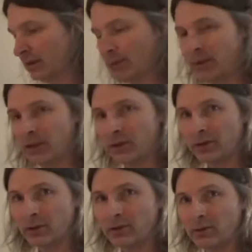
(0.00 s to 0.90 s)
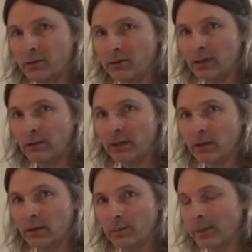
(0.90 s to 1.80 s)
it would be just your straight
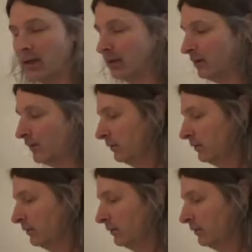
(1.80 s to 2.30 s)
regular paradiddle.